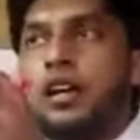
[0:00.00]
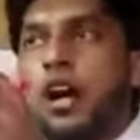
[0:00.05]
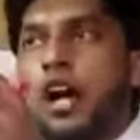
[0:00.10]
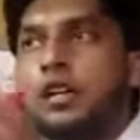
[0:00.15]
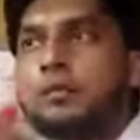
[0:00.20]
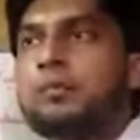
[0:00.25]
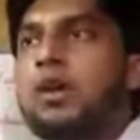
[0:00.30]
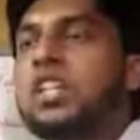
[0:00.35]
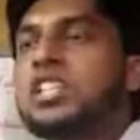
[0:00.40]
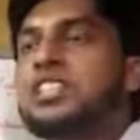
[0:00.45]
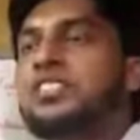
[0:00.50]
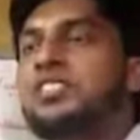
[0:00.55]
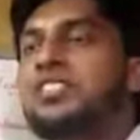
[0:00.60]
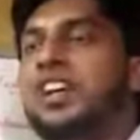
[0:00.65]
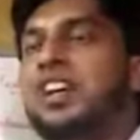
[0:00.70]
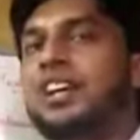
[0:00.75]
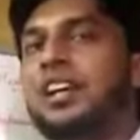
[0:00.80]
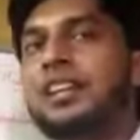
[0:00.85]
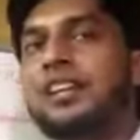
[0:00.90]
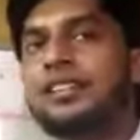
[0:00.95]

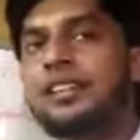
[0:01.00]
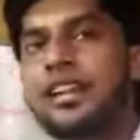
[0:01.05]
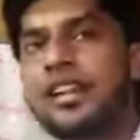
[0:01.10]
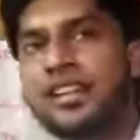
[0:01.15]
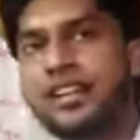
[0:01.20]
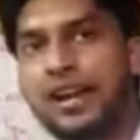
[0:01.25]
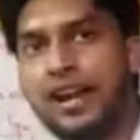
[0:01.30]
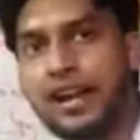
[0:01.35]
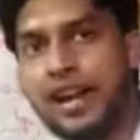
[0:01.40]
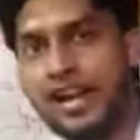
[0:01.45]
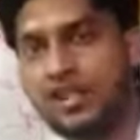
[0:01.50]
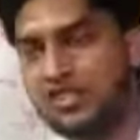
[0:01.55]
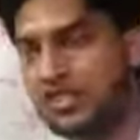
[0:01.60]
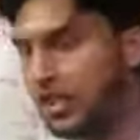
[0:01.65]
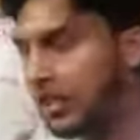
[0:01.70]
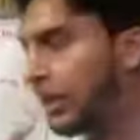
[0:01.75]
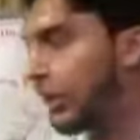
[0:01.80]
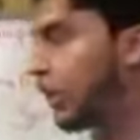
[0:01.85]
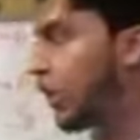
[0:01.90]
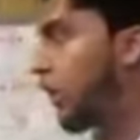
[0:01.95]
atmosphere in the
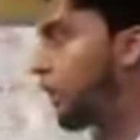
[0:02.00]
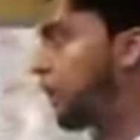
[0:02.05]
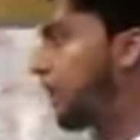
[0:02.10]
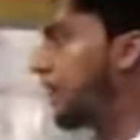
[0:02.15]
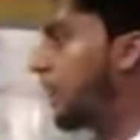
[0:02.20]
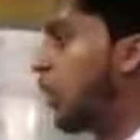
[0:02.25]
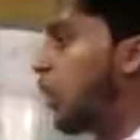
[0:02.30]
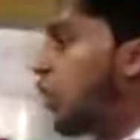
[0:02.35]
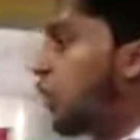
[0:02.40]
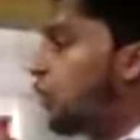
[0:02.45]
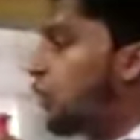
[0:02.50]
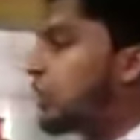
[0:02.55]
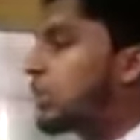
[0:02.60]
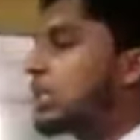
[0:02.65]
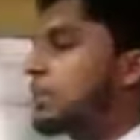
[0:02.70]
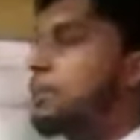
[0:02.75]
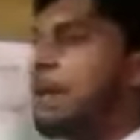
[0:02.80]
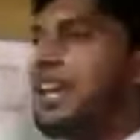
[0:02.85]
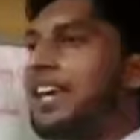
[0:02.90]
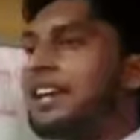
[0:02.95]
international economy,
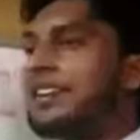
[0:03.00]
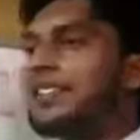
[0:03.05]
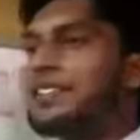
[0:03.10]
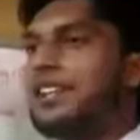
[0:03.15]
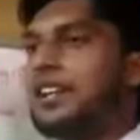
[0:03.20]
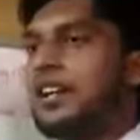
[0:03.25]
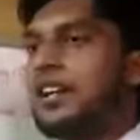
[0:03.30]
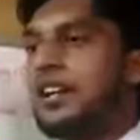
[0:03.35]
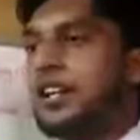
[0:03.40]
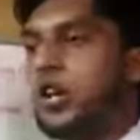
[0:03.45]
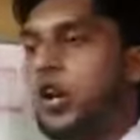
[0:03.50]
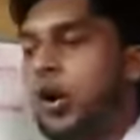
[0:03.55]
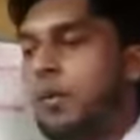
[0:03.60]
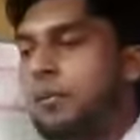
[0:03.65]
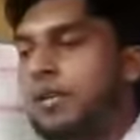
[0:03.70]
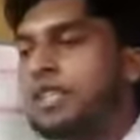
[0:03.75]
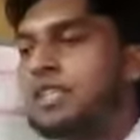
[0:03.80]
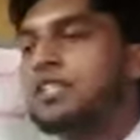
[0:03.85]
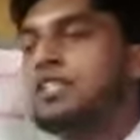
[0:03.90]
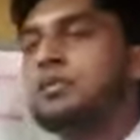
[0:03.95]
which makes the
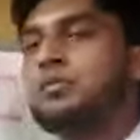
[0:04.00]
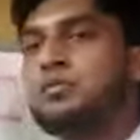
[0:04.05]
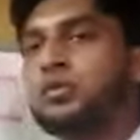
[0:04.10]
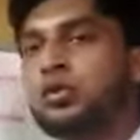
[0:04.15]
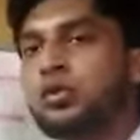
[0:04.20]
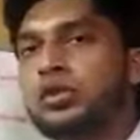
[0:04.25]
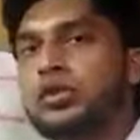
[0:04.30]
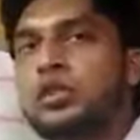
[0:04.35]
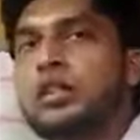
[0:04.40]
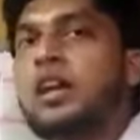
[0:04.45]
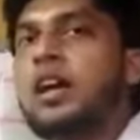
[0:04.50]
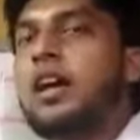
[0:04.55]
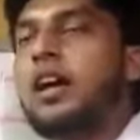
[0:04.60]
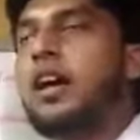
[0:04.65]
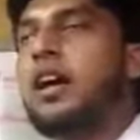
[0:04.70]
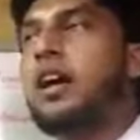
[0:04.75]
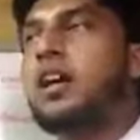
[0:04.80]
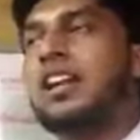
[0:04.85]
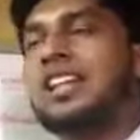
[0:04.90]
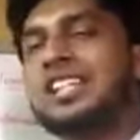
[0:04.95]
economic
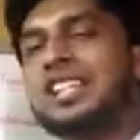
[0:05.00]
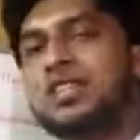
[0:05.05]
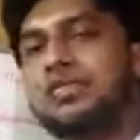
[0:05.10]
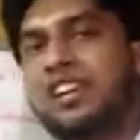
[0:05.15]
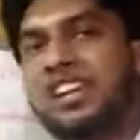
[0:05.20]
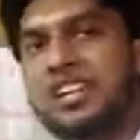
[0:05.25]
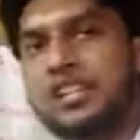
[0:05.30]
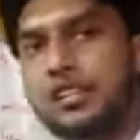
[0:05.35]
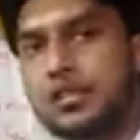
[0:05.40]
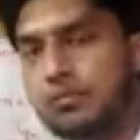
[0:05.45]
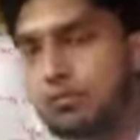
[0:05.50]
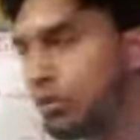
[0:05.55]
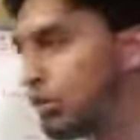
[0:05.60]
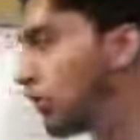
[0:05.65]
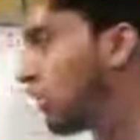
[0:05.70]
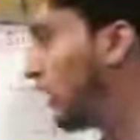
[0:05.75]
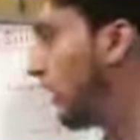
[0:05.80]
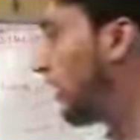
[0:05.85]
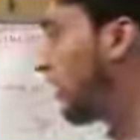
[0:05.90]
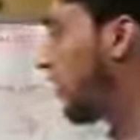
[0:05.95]
runs very
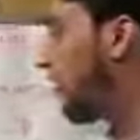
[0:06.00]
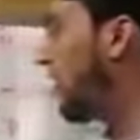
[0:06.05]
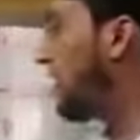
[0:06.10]
smoothly. So